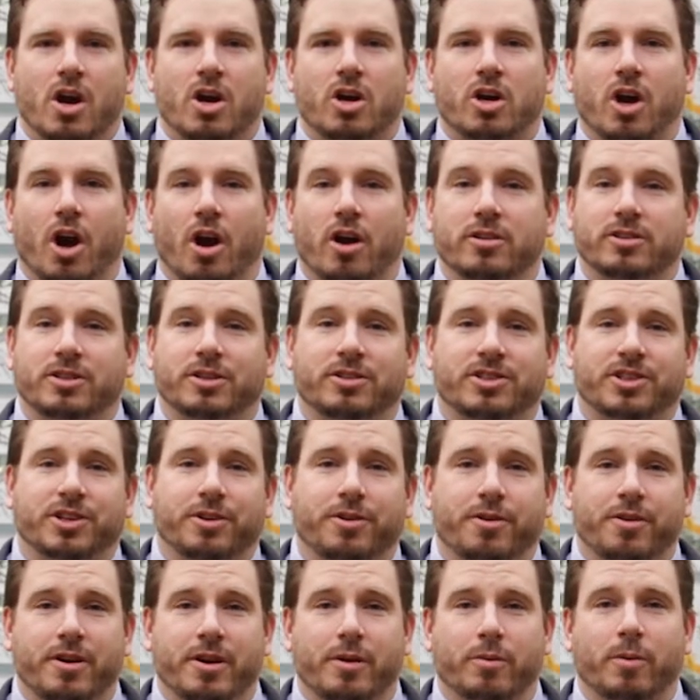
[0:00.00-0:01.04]
Carleton
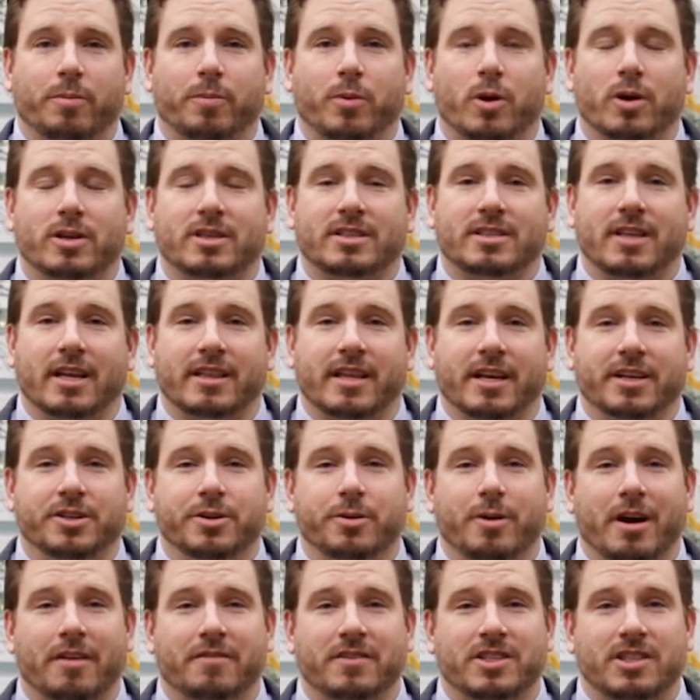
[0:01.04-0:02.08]
Security reports that they
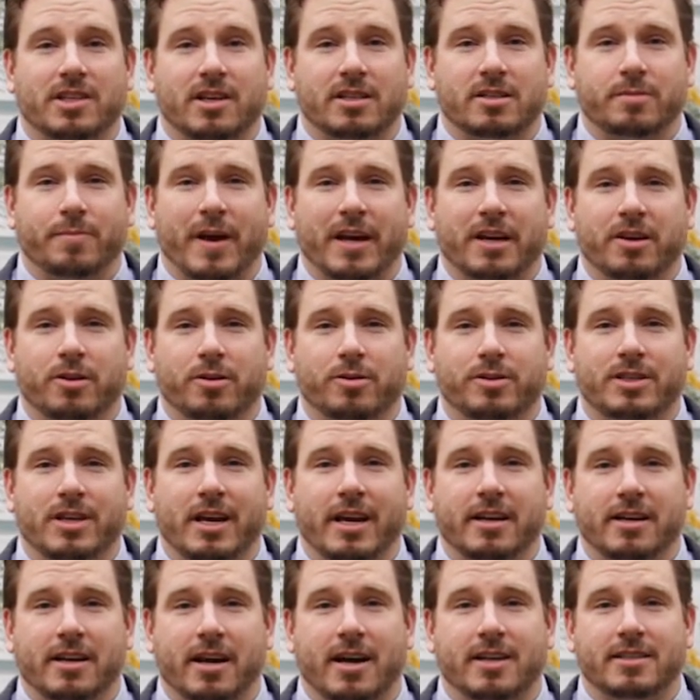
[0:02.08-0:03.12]
do have a suspect goose
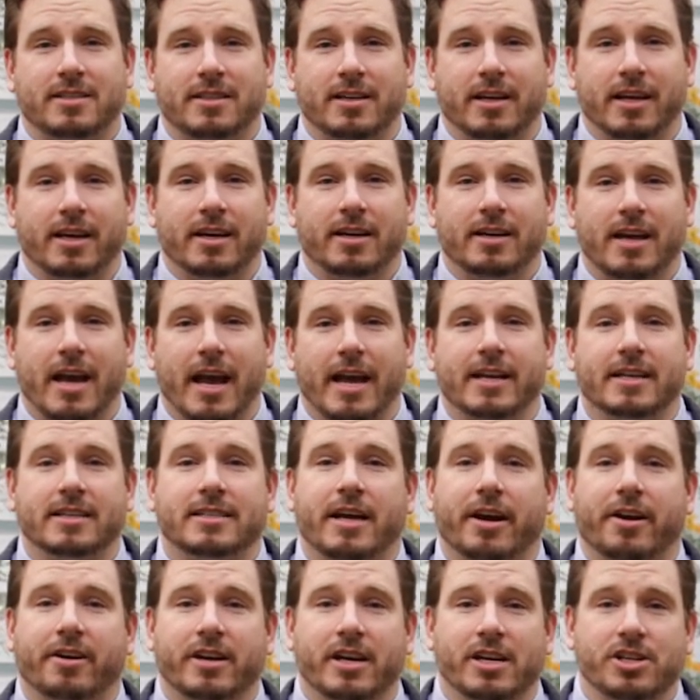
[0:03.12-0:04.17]
in custody, and
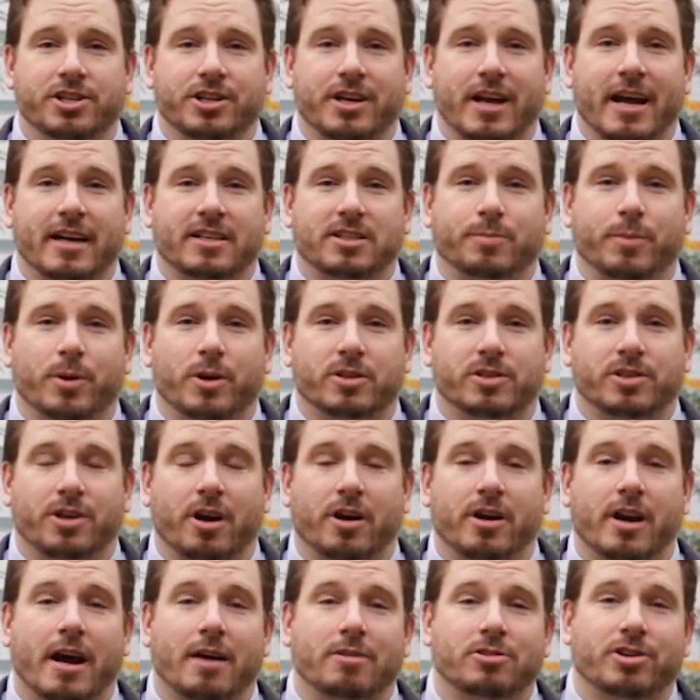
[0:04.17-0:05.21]
interrogation experts
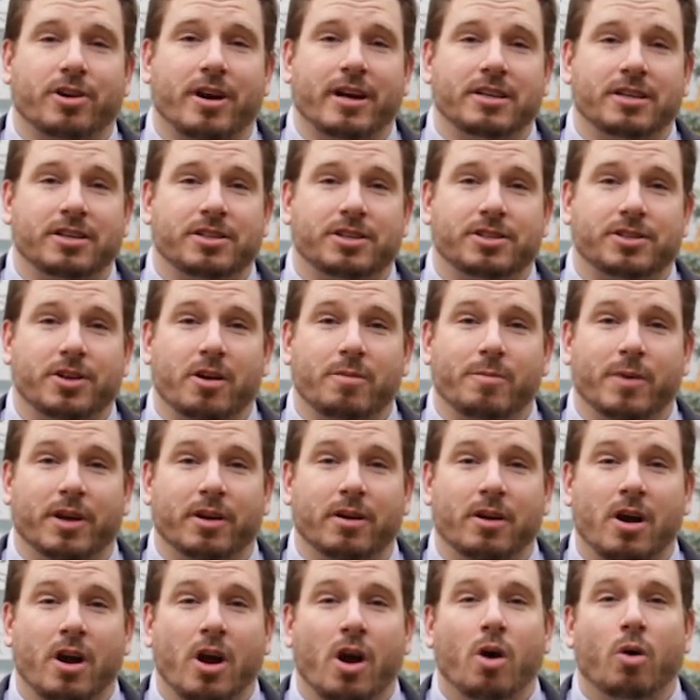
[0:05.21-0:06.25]
are now trying to determine
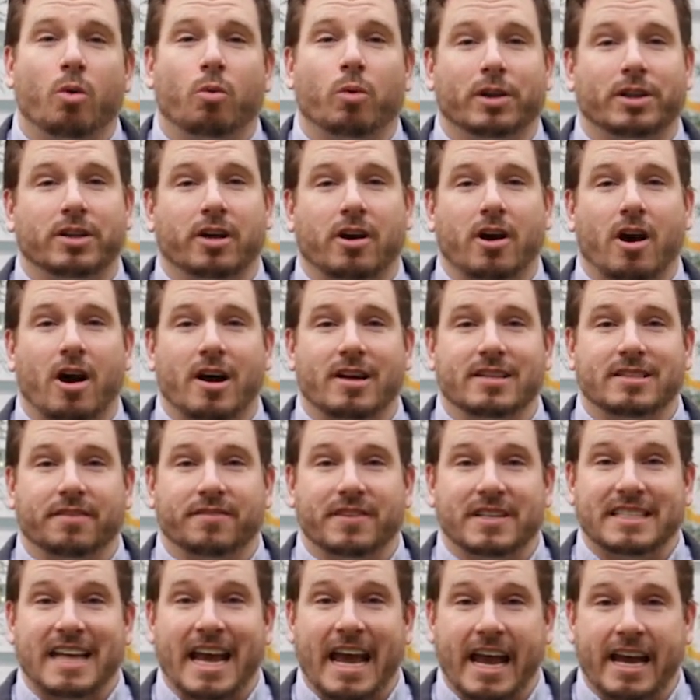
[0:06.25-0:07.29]
what the cause of
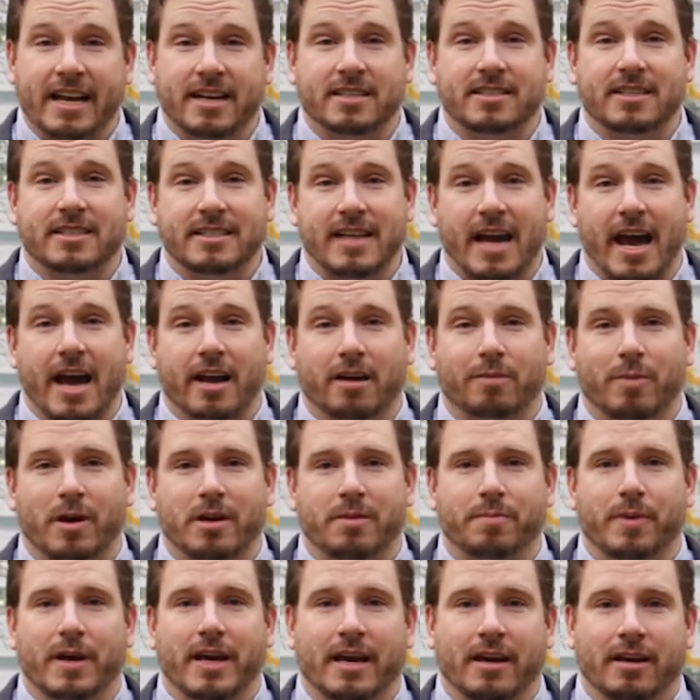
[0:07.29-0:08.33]
this heinous attack
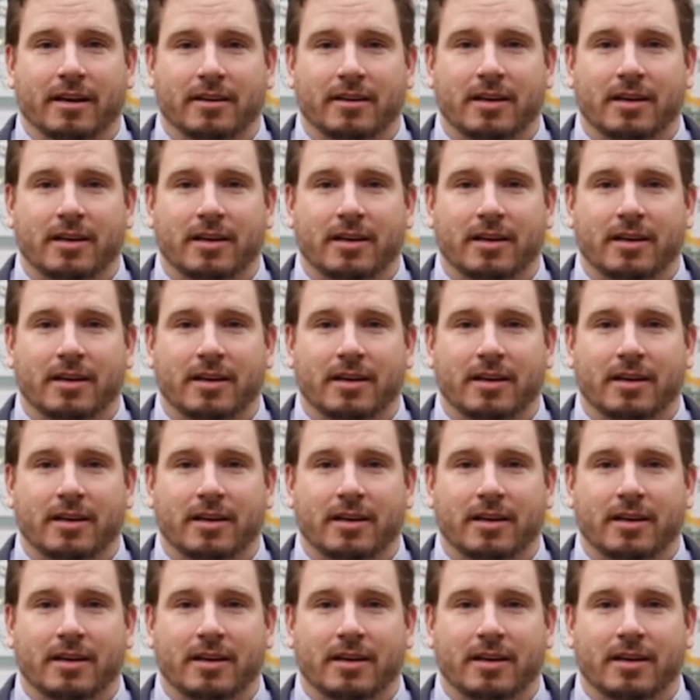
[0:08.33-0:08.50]
might be.